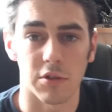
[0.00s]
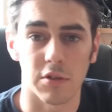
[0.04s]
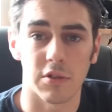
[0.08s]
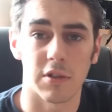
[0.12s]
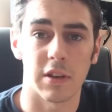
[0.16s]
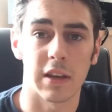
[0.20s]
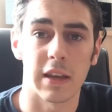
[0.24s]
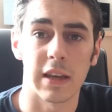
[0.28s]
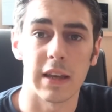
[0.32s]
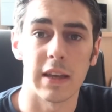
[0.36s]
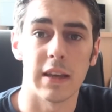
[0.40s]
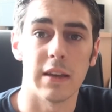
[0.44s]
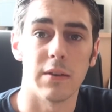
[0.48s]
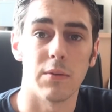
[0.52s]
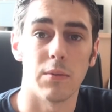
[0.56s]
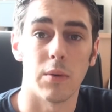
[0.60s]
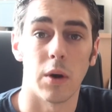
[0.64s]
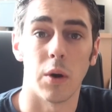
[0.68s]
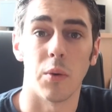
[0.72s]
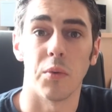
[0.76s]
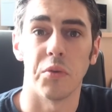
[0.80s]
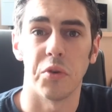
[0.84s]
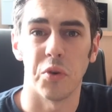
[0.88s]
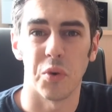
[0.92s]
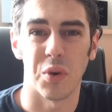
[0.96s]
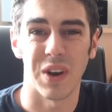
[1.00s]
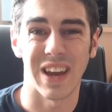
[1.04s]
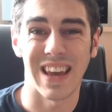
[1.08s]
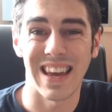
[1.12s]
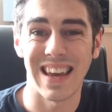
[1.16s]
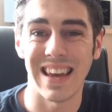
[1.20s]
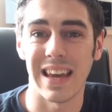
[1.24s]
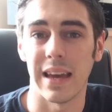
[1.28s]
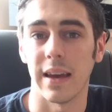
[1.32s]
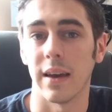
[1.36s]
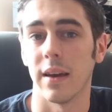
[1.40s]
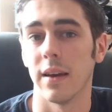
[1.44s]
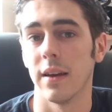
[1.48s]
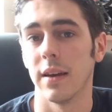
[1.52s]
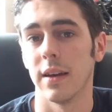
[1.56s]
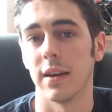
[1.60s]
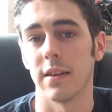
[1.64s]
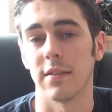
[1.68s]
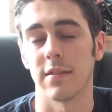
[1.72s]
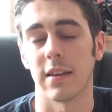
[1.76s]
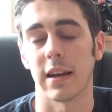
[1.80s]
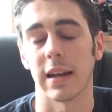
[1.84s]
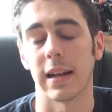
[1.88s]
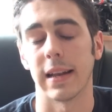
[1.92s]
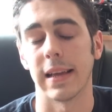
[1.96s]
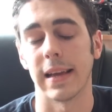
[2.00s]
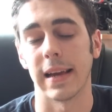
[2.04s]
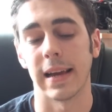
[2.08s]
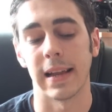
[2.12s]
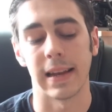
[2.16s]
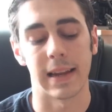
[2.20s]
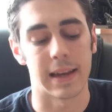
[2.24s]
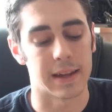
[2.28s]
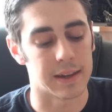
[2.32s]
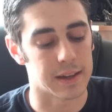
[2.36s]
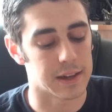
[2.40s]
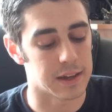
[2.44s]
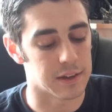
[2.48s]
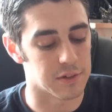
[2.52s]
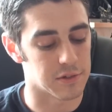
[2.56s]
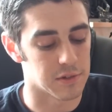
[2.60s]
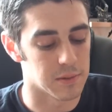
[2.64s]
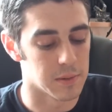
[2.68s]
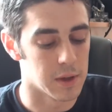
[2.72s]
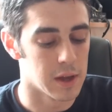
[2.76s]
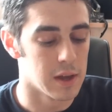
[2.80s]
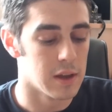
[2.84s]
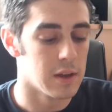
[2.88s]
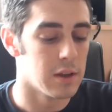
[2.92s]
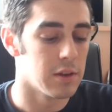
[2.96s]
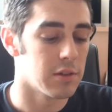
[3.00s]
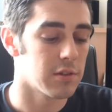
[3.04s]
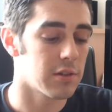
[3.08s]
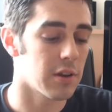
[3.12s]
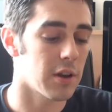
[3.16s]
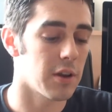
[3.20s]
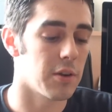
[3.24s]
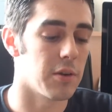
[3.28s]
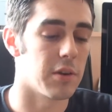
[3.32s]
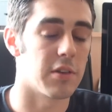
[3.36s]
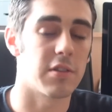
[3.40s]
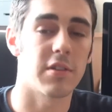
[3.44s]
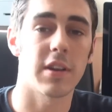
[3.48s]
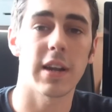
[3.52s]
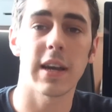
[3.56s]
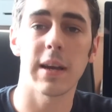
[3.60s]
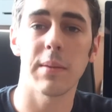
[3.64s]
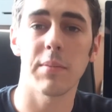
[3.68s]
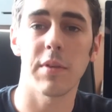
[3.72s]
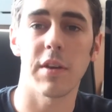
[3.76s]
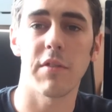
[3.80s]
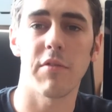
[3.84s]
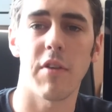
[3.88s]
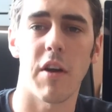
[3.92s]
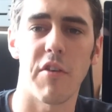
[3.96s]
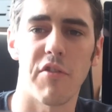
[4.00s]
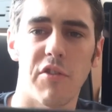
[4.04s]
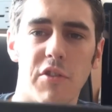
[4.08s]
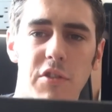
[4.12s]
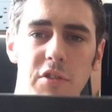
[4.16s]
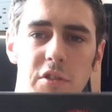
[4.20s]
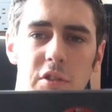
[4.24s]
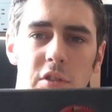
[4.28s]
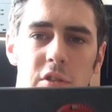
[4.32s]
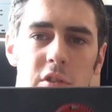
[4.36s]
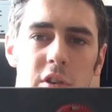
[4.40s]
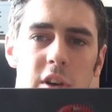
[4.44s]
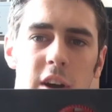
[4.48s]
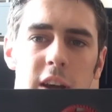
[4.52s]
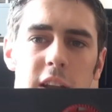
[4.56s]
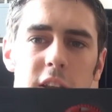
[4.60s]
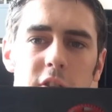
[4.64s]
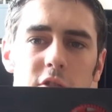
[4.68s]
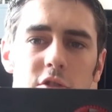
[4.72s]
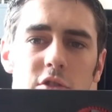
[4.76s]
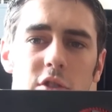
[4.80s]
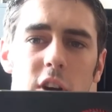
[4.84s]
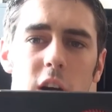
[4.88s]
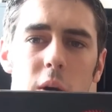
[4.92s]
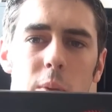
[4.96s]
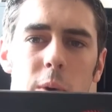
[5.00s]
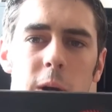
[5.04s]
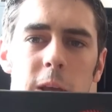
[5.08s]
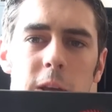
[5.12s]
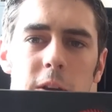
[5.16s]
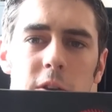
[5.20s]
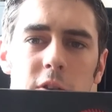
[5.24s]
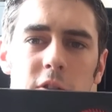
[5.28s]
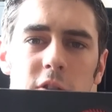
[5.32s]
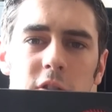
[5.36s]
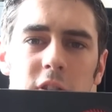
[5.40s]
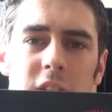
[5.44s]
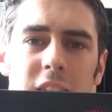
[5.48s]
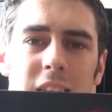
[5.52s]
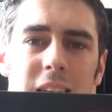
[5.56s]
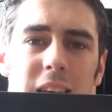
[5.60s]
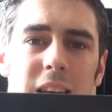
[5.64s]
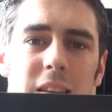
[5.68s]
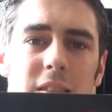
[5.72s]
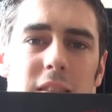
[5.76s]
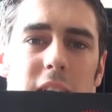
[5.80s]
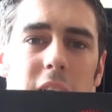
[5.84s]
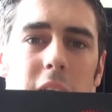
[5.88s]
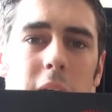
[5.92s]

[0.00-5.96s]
see, well, you'll hear exactly how loud it is. So it's an AMD reference design. Straight away you can see it's